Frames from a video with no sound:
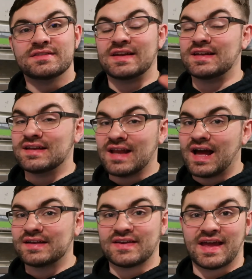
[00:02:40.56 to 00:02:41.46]
did
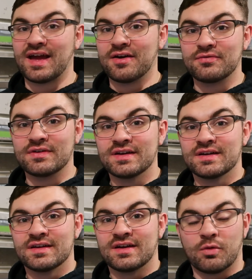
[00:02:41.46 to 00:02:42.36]
not have
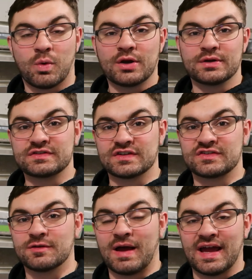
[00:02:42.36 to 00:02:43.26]
a watering
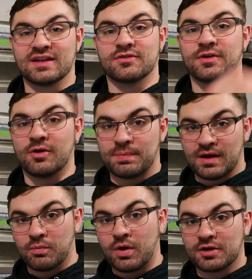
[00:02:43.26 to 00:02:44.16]
system. I had to fill up
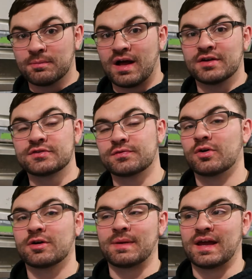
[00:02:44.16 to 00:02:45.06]
water bottles
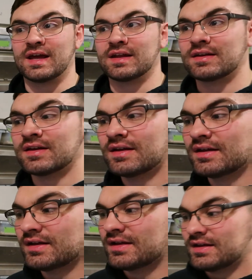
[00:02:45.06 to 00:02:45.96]
for them, and
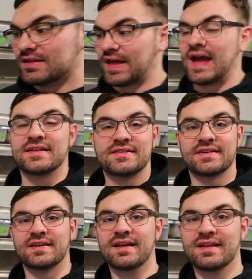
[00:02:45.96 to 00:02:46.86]
that,
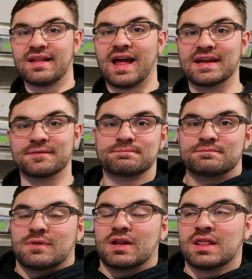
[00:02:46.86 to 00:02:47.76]
like,
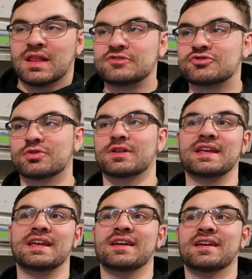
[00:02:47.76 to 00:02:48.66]

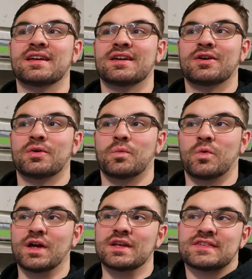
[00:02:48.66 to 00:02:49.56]
literally
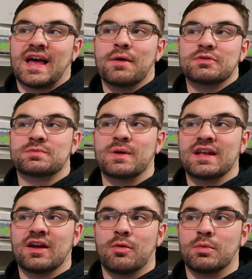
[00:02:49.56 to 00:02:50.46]
I was
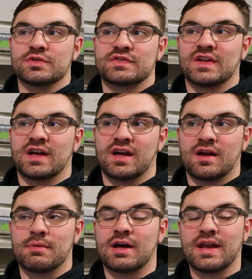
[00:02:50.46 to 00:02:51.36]
spending almost
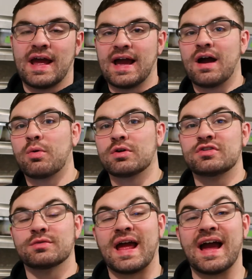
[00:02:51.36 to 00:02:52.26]
about an hour
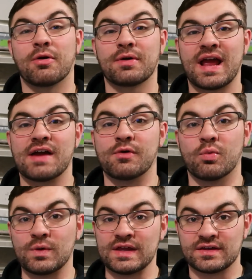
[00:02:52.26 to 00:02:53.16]
to an hour and a half a
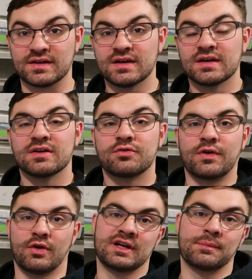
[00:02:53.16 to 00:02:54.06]
week
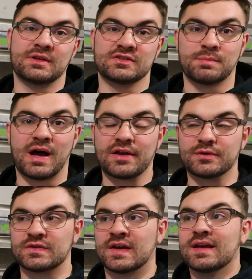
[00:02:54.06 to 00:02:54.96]
filling up these
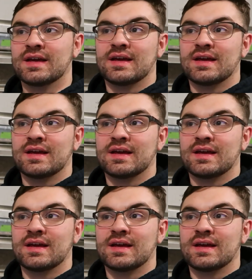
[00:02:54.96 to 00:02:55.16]
bottles,